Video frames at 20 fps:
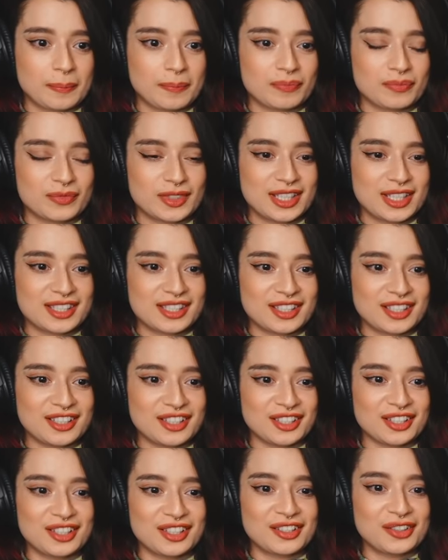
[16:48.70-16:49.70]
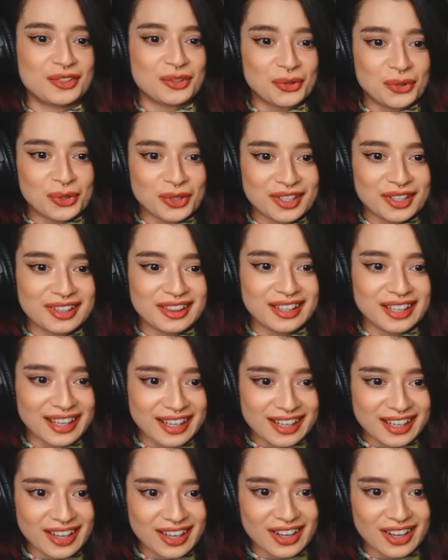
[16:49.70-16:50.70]
He's such a good
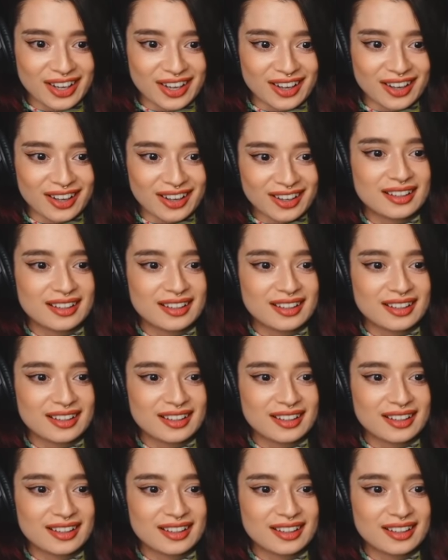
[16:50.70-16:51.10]
leader.